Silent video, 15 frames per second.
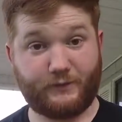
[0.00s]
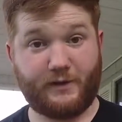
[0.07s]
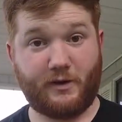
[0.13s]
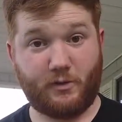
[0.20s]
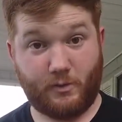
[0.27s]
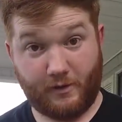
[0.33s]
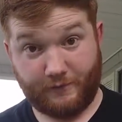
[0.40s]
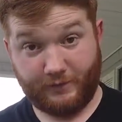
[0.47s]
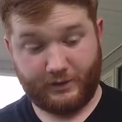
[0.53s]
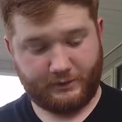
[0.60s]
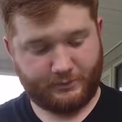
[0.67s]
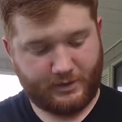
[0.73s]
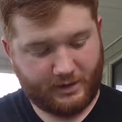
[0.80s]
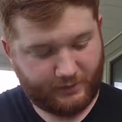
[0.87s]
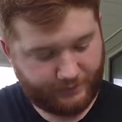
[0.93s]
foam off of this
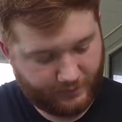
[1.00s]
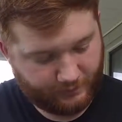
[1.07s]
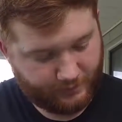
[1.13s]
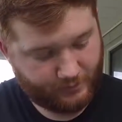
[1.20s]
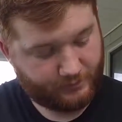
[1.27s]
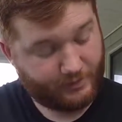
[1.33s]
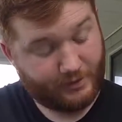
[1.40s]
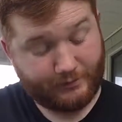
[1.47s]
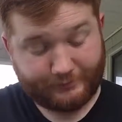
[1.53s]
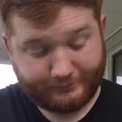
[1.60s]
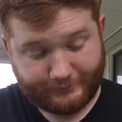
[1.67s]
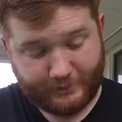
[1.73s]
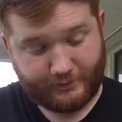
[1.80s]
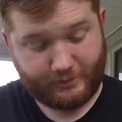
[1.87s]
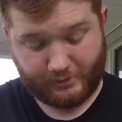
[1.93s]
microphone on there,
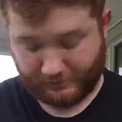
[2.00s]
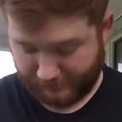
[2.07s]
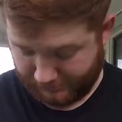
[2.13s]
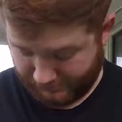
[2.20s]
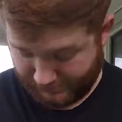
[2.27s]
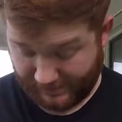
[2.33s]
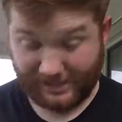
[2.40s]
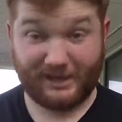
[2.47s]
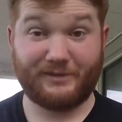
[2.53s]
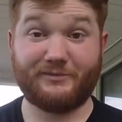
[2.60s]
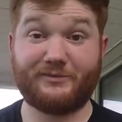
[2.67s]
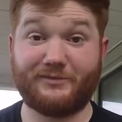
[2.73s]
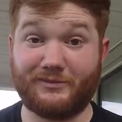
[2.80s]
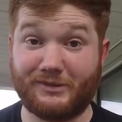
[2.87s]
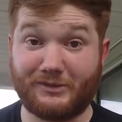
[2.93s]
who knows? And
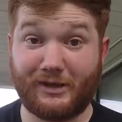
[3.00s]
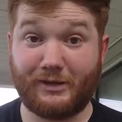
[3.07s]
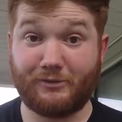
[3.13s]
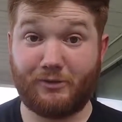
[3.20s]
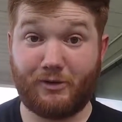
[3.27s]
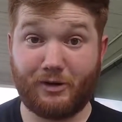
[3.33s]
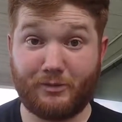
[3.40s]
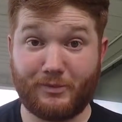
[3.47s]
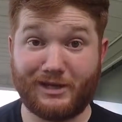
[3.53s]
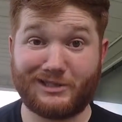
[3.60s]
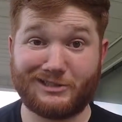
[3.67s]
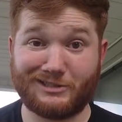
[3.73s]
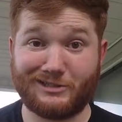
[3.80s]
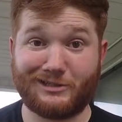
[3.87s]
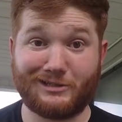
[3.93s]
sound quality may
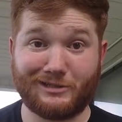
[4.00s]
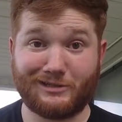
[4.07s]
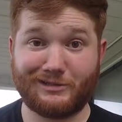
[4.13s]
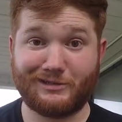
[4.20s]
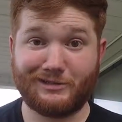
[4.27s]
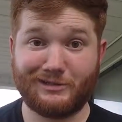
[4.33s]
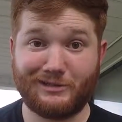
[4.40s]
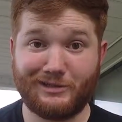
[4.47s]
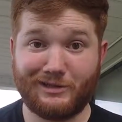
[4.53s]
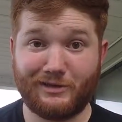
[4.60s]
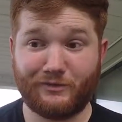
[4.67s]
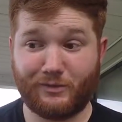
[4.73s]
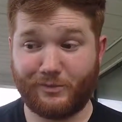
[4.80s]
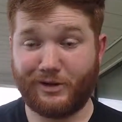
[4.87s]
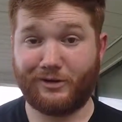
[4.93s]
suck
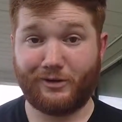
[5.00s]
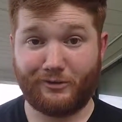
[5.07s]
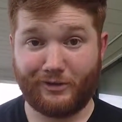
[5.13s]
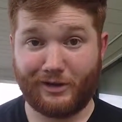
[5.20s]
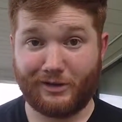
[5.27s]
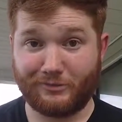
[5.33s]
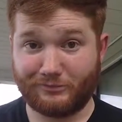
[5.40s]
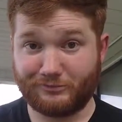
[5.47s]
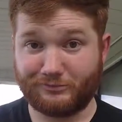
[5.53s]
from here on out